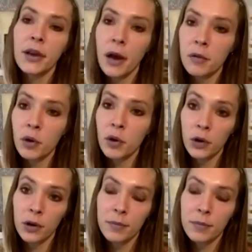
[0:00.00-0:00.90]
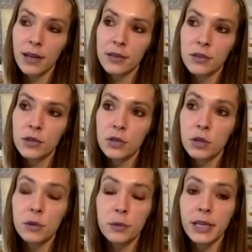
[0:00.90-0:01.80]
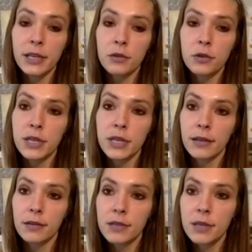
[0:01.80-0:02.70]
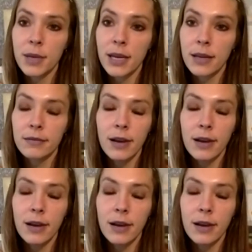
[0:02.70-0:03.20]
of her because she was really interesting to me.